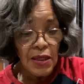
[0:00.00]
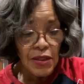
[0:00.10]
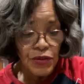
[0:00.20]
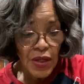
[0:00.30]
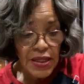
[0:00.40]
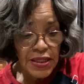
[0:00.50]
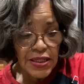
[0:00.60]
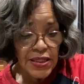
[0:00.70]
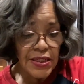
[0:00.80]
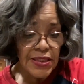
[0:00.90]
Try to get
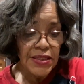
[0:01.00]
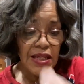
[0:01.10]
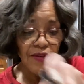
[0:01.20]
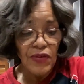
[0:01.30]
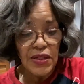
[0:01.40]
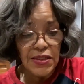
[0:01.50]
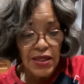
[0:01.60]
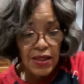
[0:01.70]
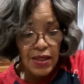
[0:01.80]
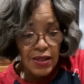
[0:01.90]
it as even as I
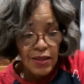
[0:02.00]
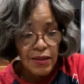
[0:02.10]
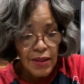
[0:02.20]
can.